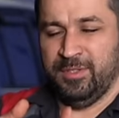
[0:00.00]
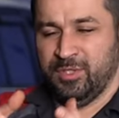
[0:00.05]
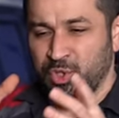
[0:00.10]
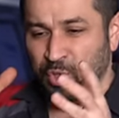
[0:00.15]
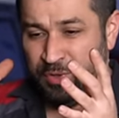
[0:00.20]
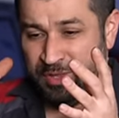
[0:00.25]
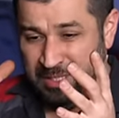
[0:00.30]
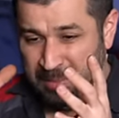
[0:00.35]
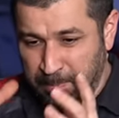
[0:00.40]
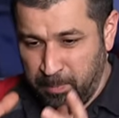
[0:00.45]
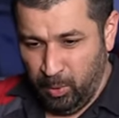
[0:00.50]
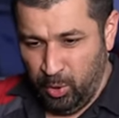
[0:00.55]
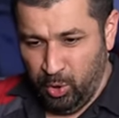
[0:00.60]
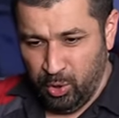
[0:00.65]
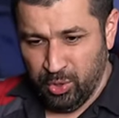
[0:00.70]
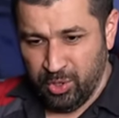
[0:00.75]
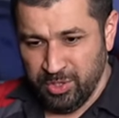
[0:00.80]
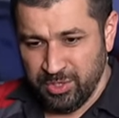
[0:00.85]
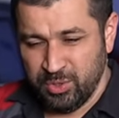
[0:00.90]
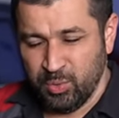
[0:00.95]
So the
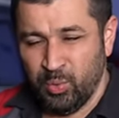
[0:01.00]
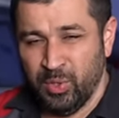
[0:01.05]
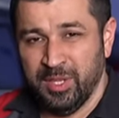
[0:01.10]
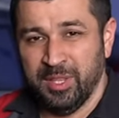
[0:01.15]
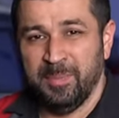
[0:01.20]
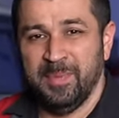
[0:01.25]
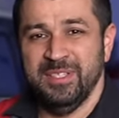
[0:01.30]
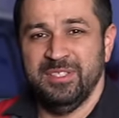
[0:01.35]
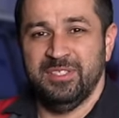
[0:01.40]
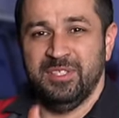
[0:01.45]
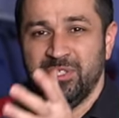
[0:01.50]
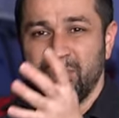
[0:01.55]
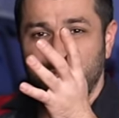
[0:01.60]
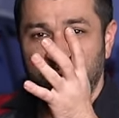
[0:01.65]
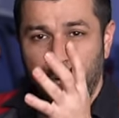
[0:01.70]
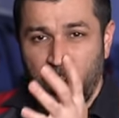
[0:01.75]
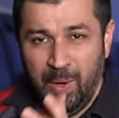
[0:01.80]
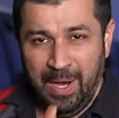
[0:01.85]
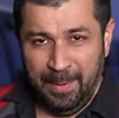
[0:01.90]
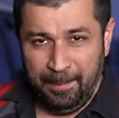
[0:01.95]
bores where the pistons
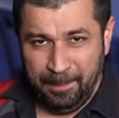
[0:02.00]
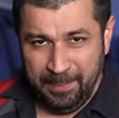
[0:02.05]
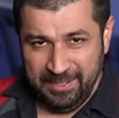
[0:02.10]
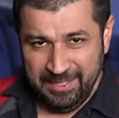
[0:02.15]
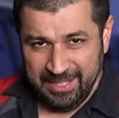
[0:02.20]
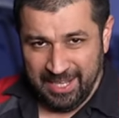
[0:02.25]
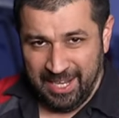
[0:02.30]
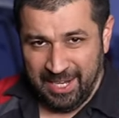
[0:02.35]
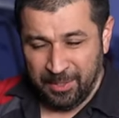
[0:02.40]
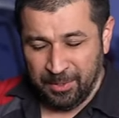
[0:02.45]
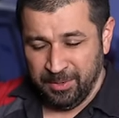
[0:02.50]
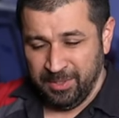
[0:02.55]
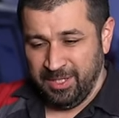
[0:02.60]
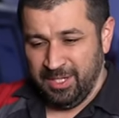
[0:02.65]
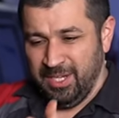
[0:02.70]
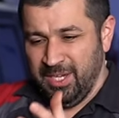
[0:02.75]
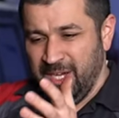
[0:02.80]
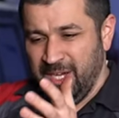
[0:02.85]
go up and down